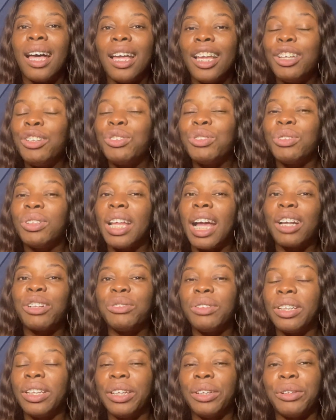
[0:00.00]

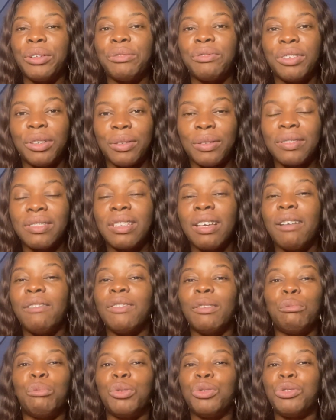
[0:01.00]
introductory letter for yourself
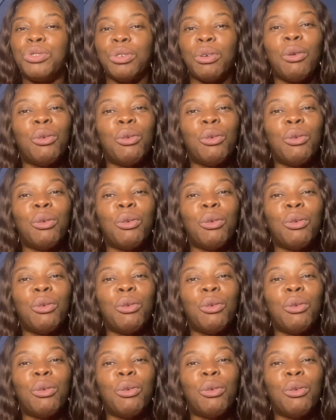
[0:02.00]
and put your